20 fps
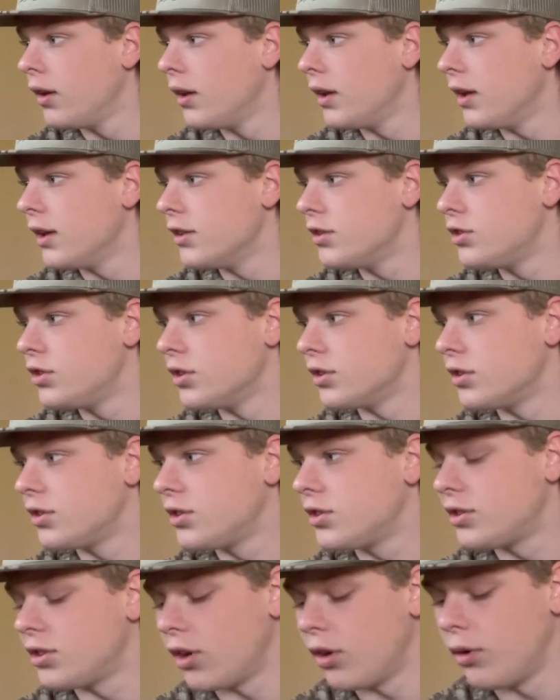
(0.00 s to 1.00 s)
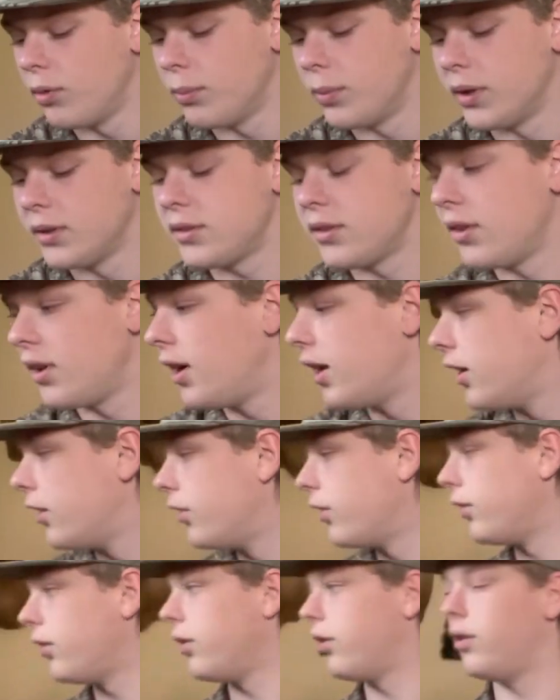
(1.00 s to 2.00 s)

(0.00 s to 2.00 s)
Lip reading: is just so much lighter